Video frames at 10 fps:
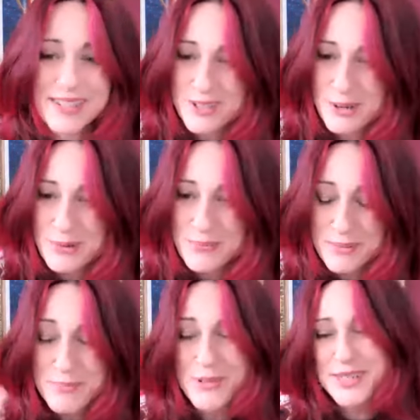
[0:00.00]
he's called,
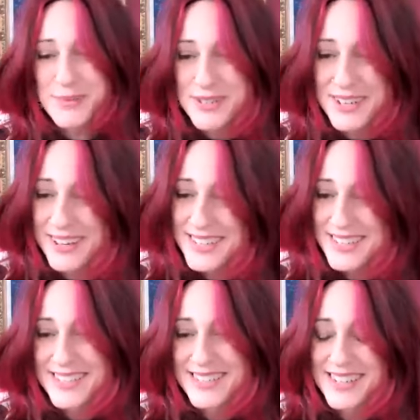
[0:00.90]
but Bruce Lipton, like
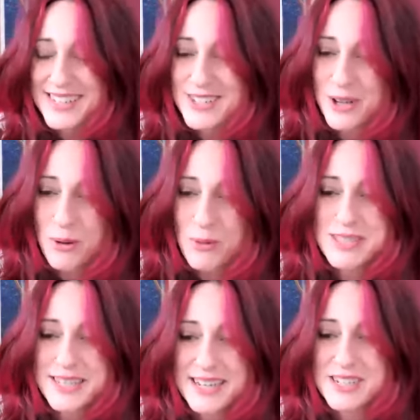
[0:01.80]
just, he just
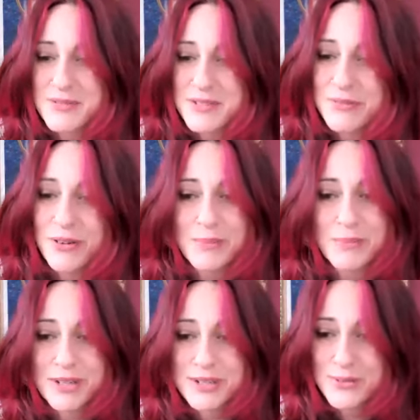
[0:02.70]
holds the energy of divine
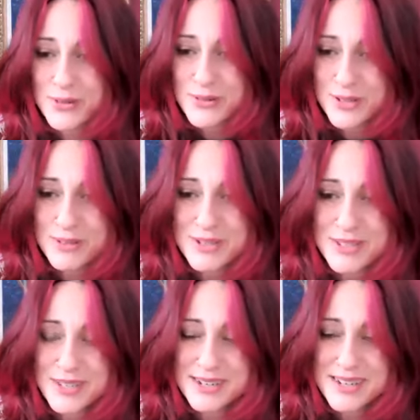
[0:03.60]
mind as far as I'm
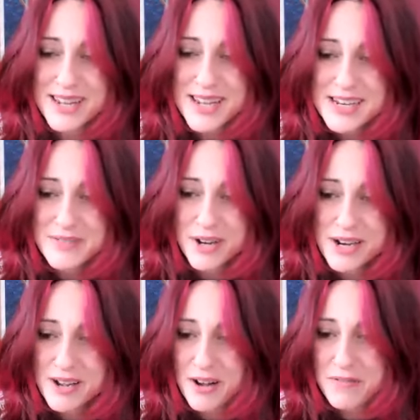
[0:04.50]
concerned.
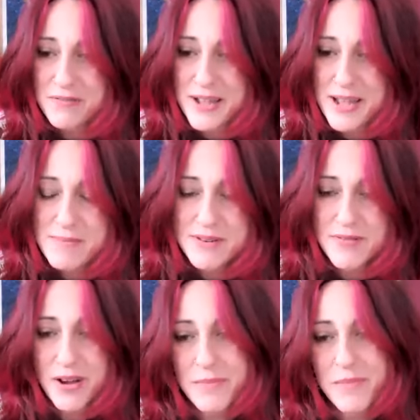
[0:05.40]
Divine heart, femme,
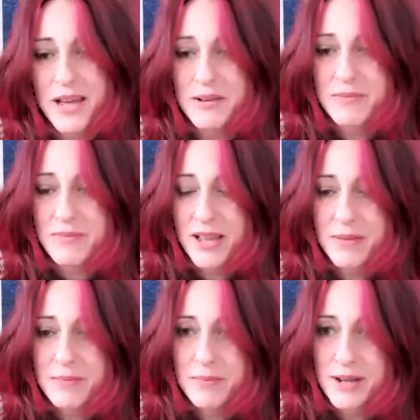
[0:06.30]
divine man,
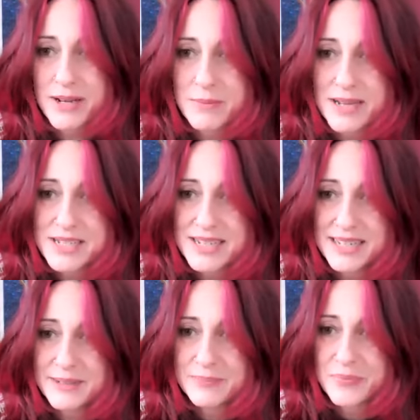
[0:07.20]
um, mind,
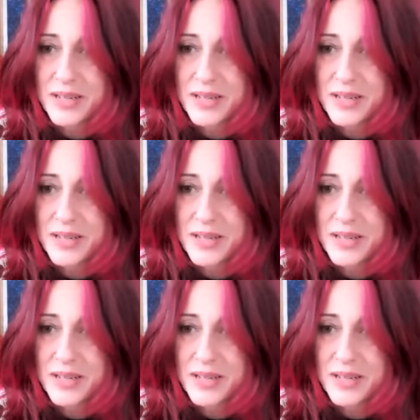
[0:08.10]
masculine.